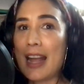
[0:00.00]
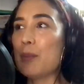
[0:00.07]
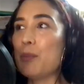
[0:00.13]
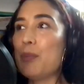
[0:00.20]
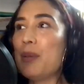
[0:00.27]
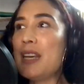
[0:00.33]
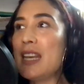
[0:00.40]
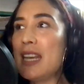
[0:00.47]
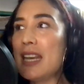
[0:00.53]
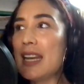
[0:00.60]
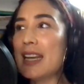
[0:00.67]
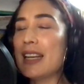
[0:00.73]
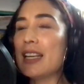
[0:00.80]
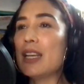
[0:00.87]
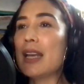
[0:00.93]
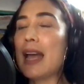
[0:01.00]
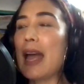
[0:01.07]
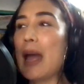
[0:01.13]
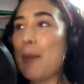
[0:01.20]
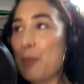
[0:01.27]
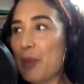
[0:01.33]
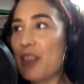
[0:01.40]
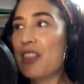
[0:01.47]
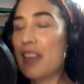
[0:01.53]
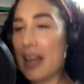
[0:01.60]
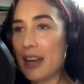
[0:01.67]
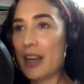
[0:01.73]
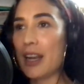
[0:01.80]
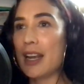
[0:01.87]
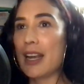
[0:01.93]
and be
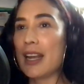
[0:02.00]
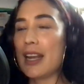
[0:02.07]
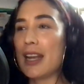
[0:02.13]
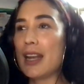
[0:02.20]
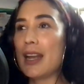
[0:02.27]
empathetic